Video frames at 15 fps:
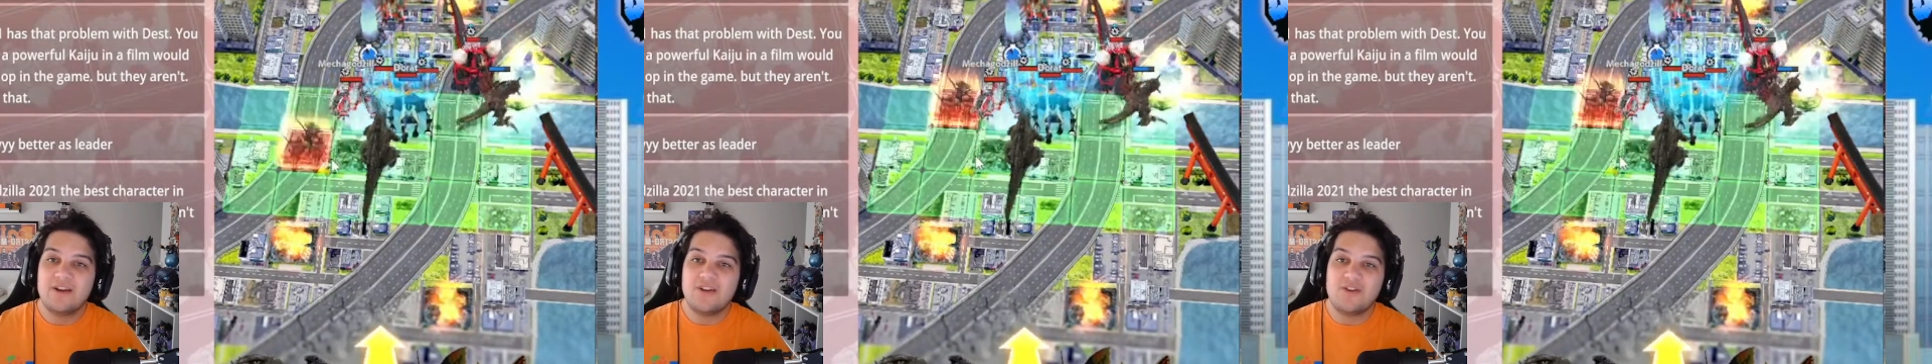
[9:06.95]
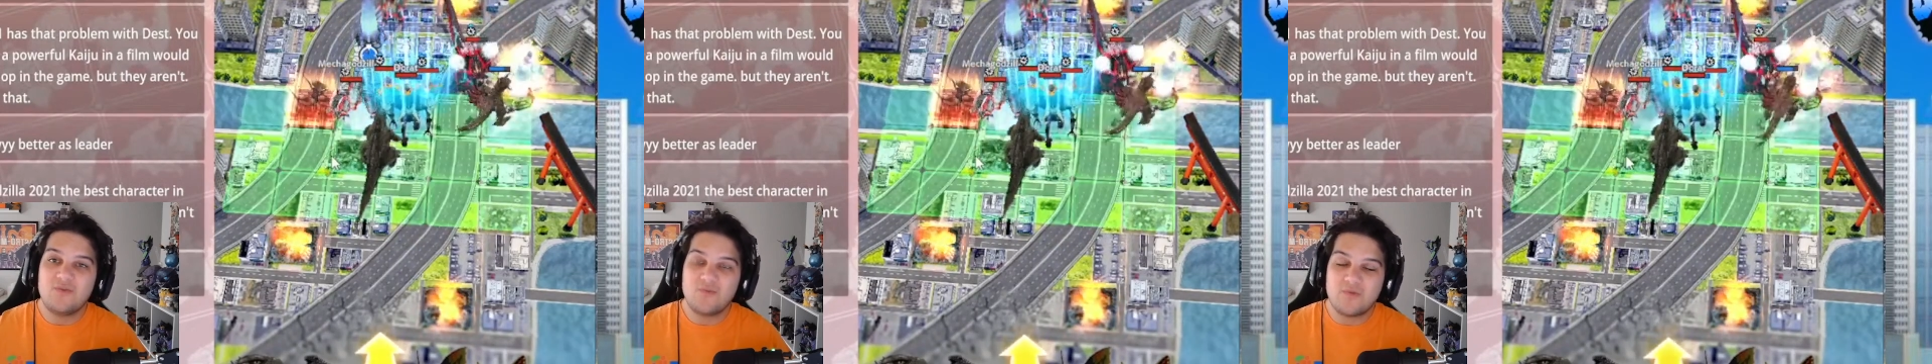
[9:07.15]

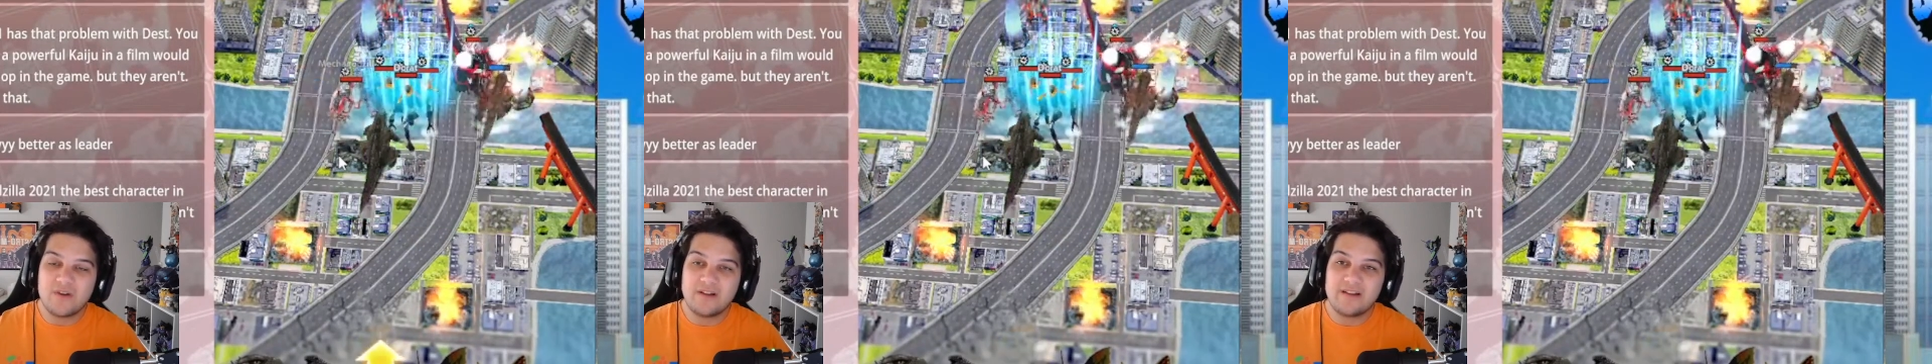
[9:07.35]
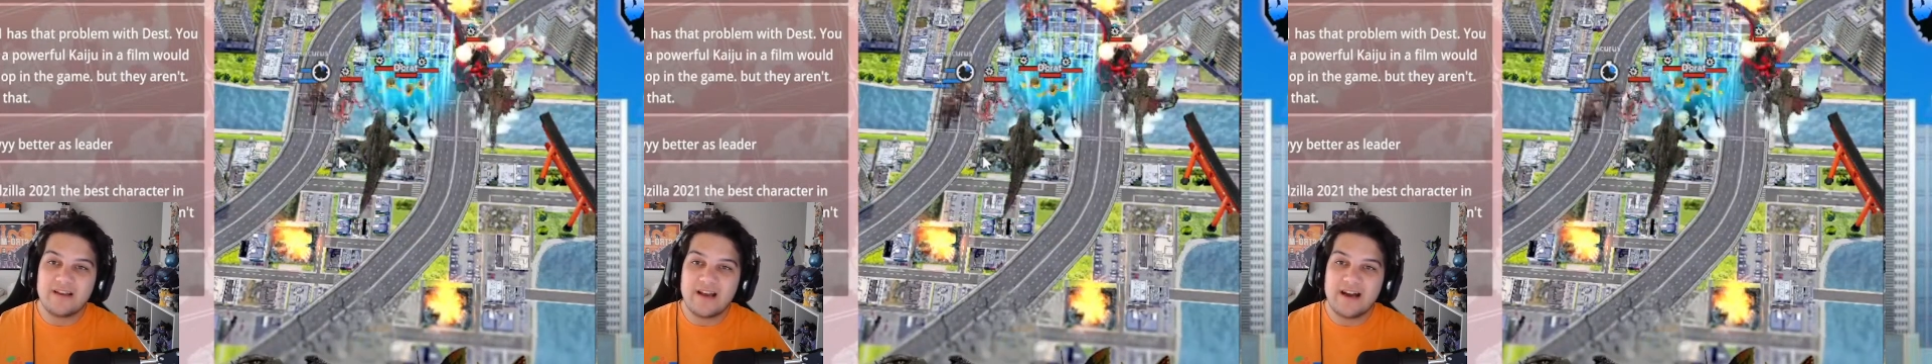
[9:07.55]
You
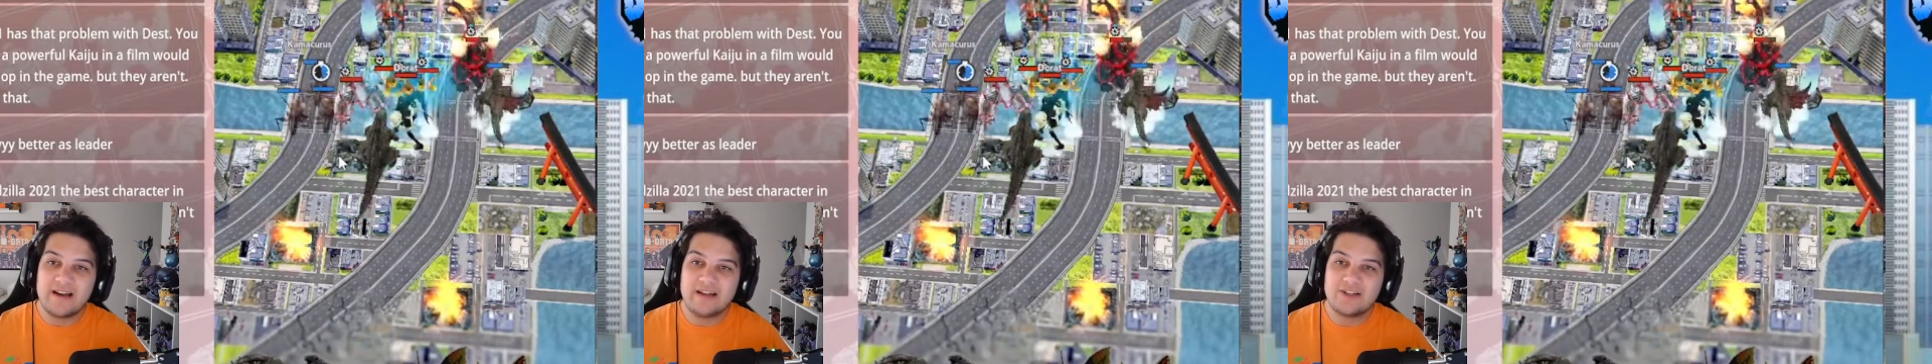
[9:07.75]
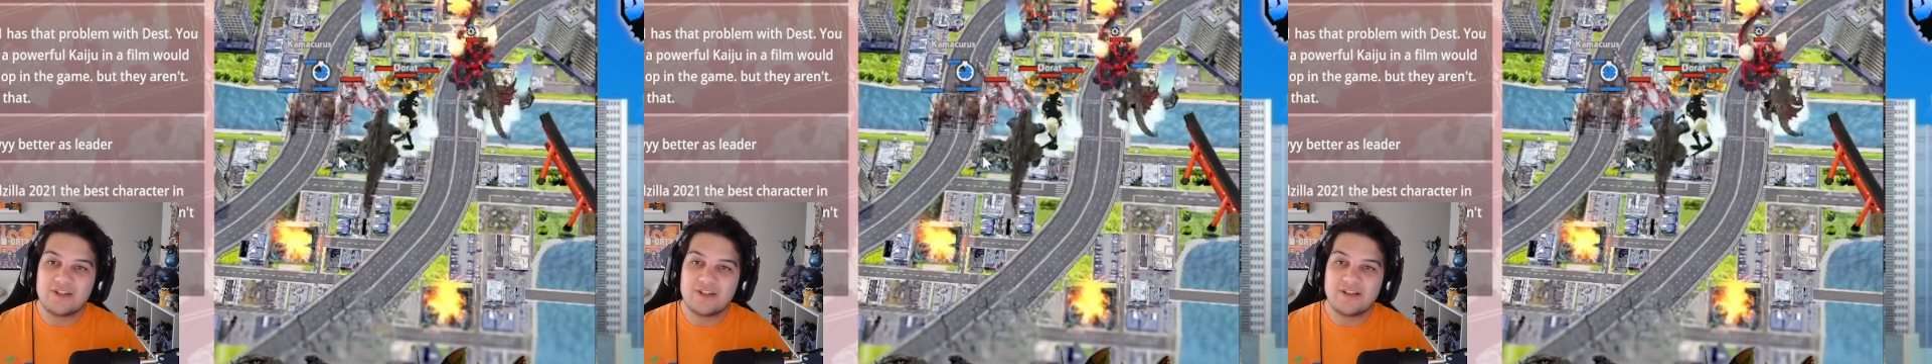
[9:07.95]
really got
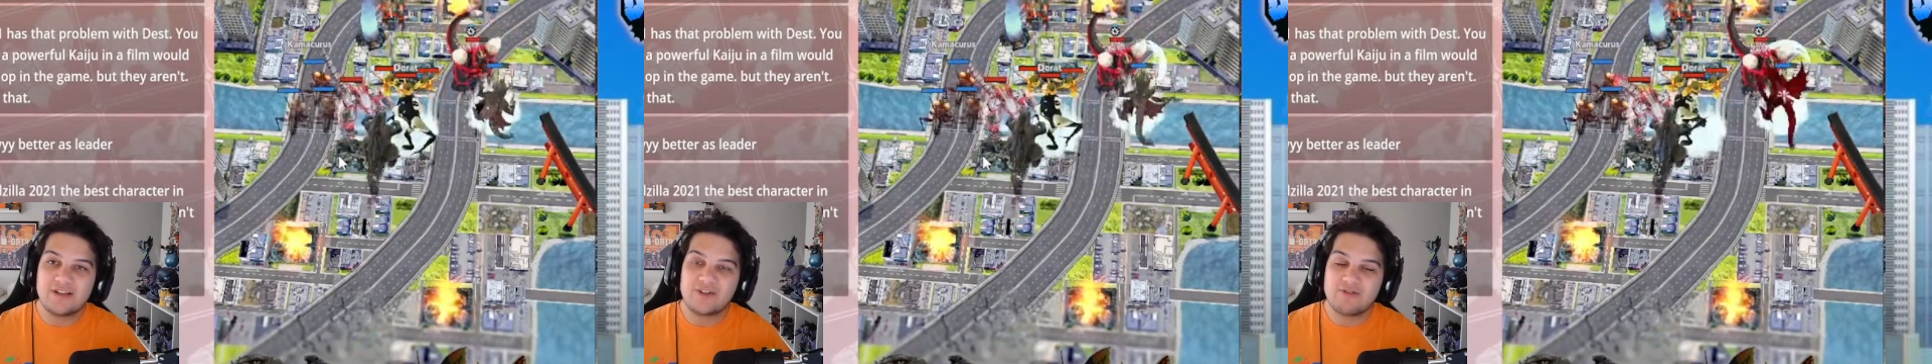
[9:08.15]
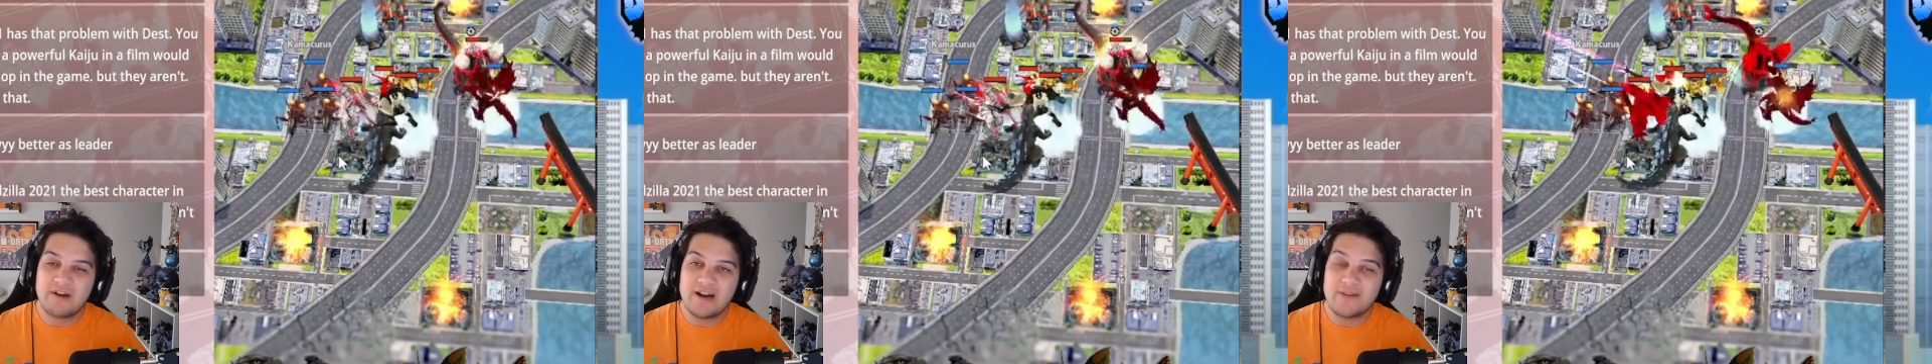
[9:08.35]
to just
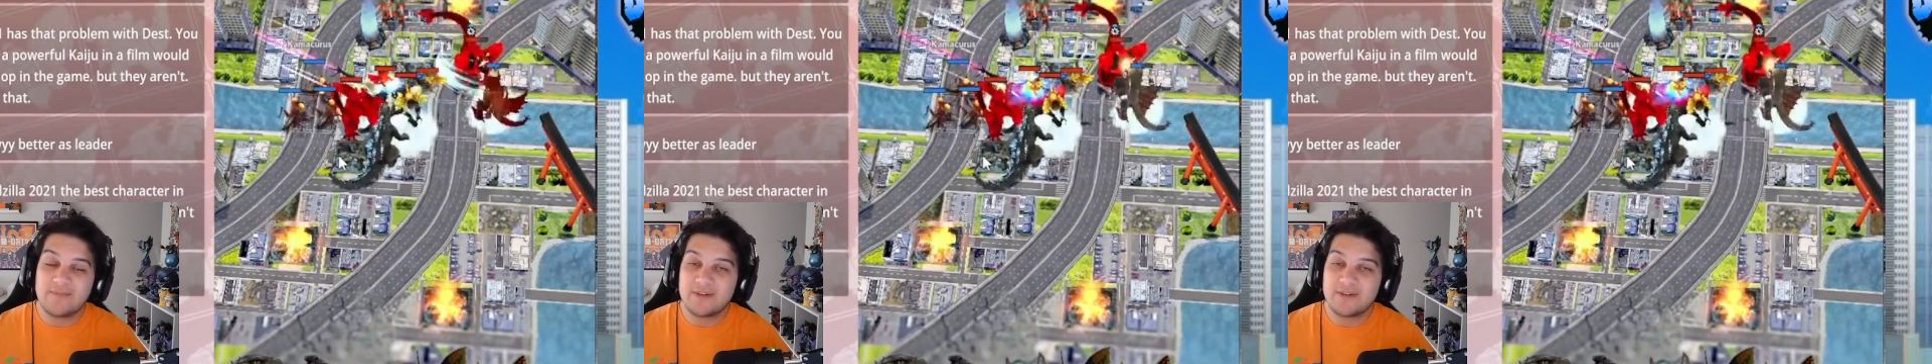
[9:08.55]
like try to